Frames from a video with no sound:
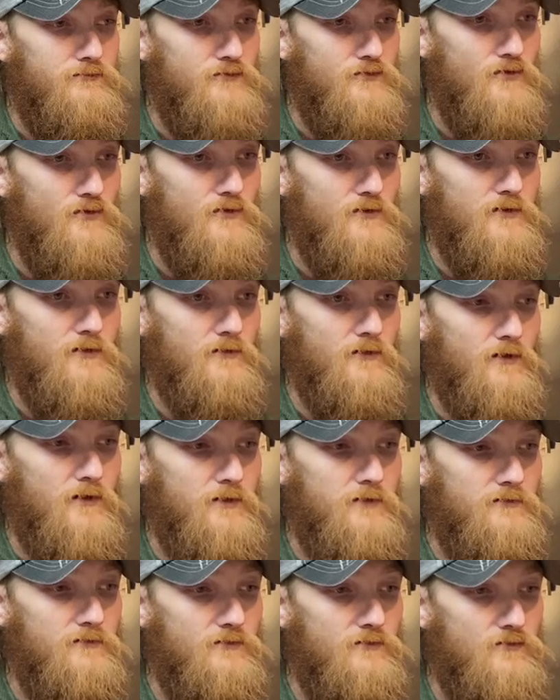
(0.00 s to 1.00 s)
do it in like
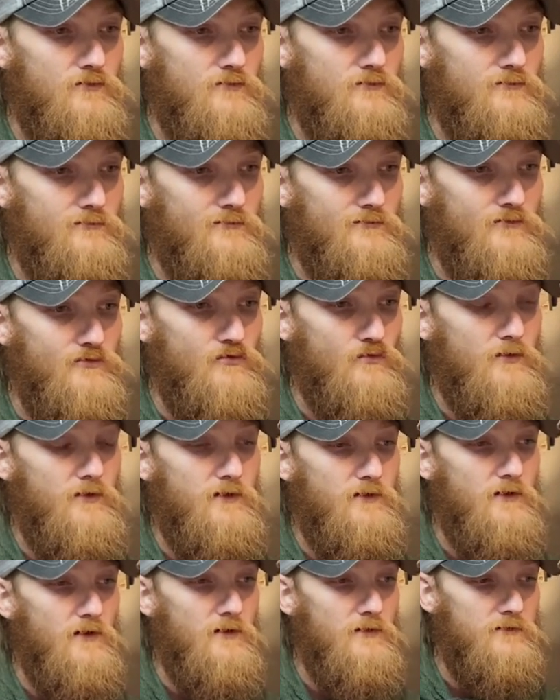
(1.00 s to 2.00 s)
20
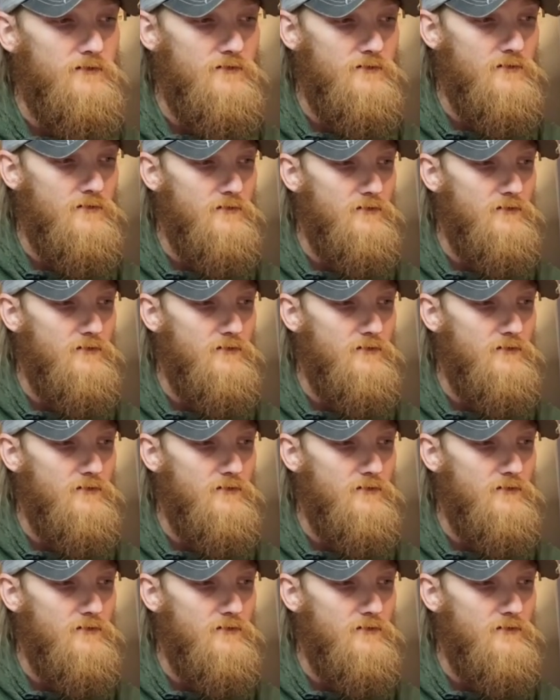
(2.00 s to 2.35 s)
days.